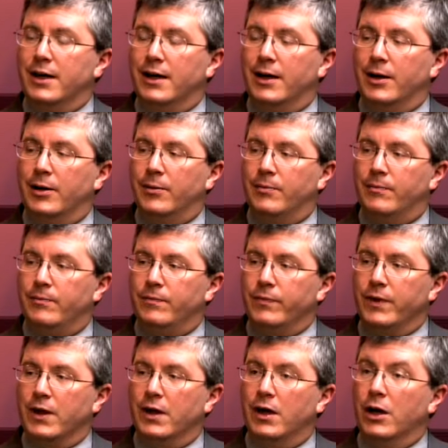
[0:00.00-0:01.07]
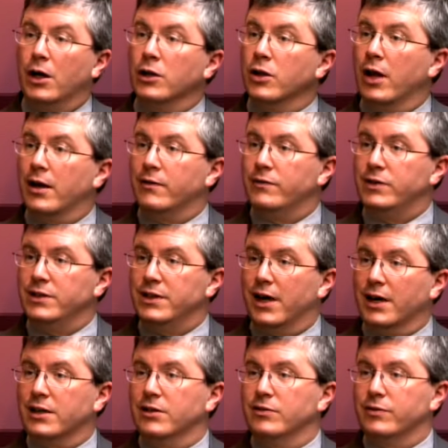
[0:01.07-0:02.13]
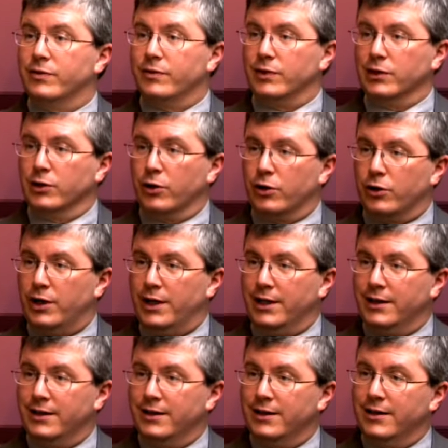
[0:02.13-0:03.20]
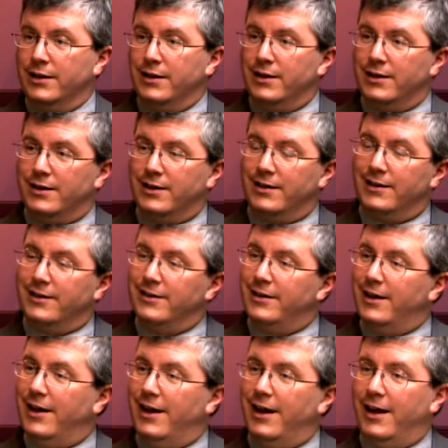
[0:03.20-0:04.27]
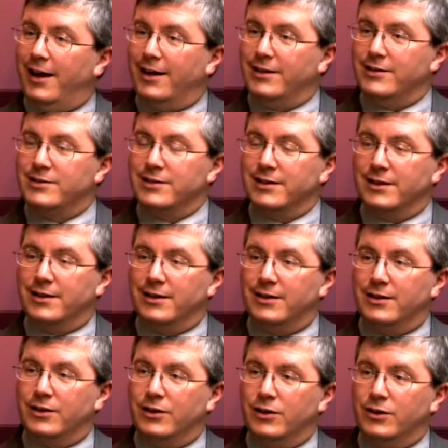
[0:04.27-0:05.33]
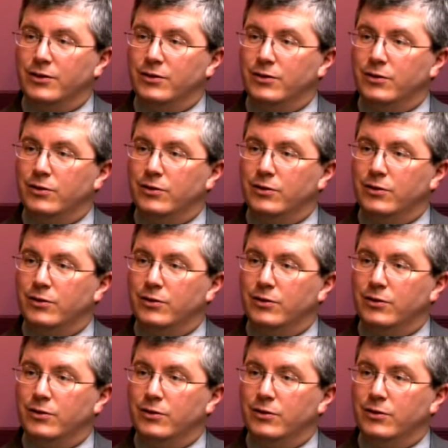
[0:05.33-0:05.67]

um, a lot of deductive learning, uh, and uh, uh,